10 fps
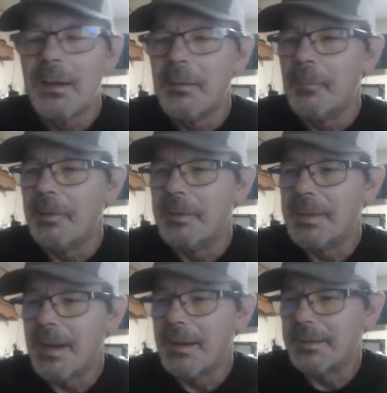he put it
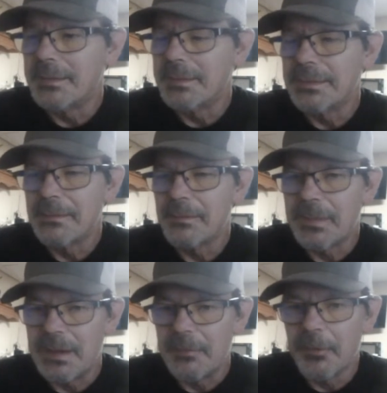under the wrong
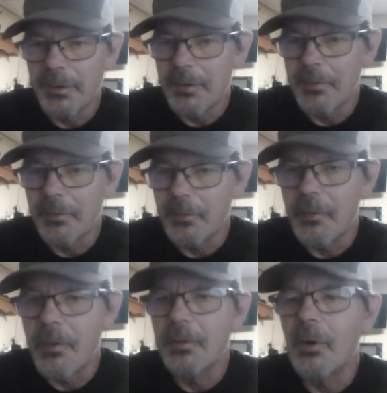code, and then they had to
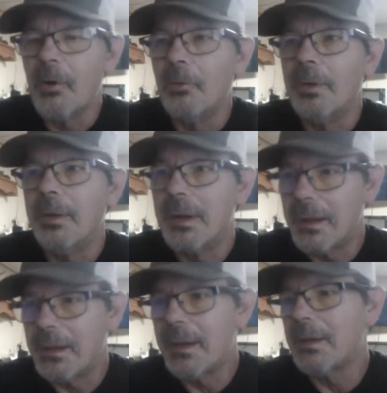wait for workman's
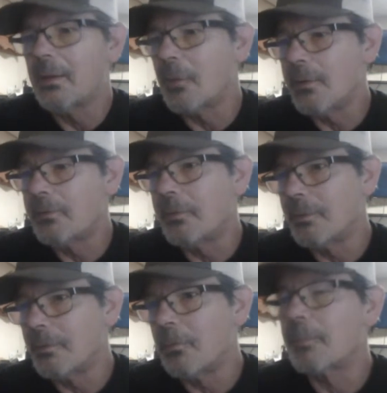compensation
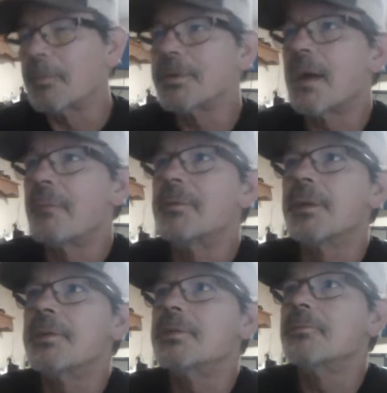board to say, yeah, no,
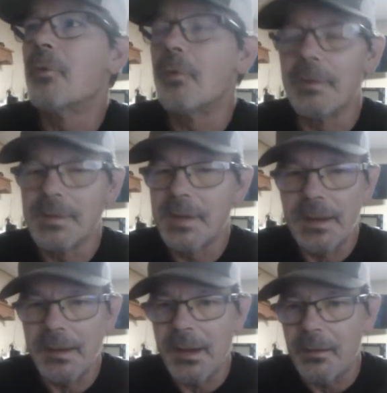that's not going to fly
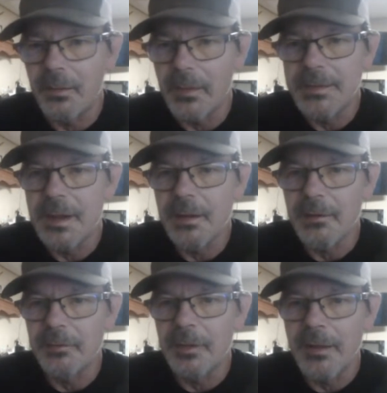that way.
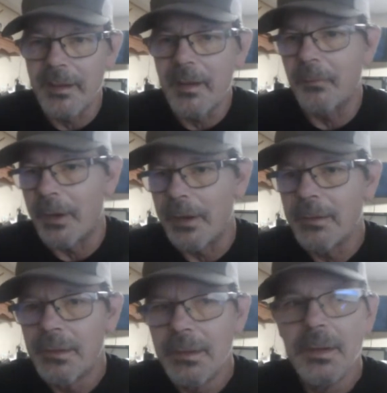But they told him how they were
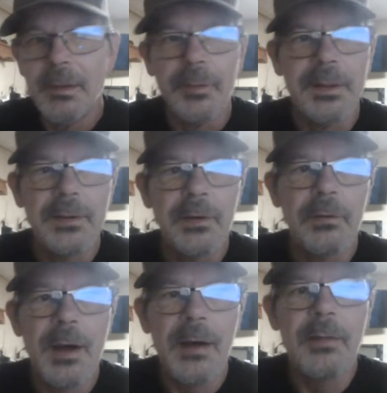going to be able to make it
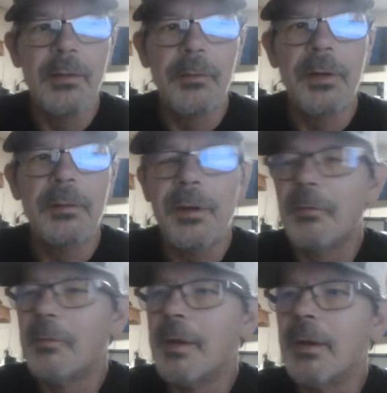work.
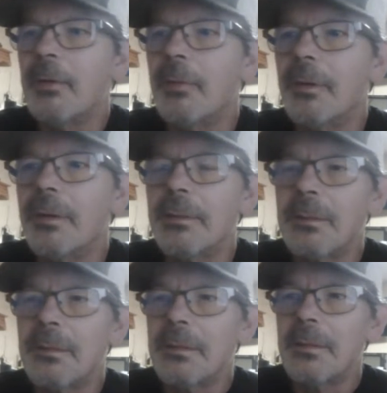So then he put it
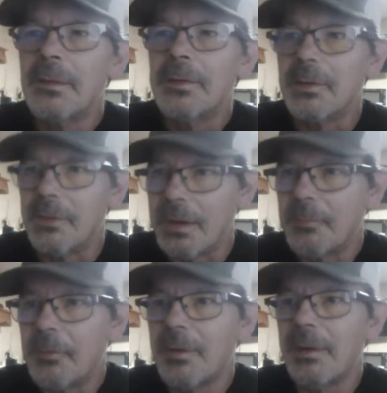in again
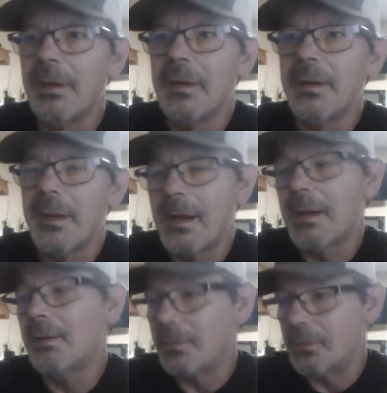using what they
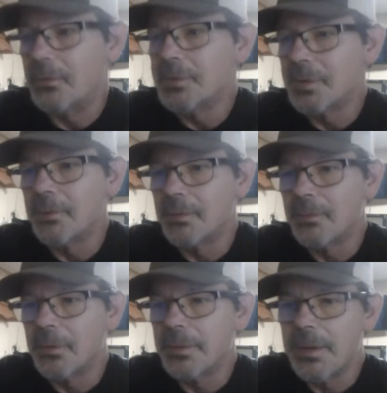told him to do,
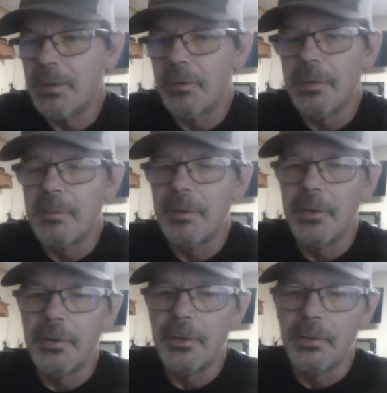and the
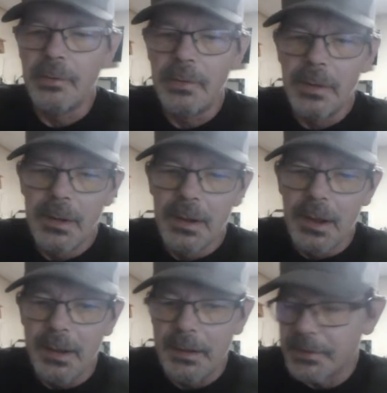insurance company still
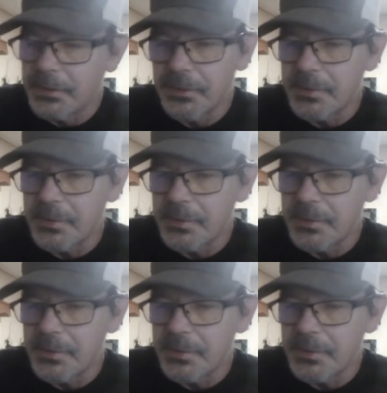refused it.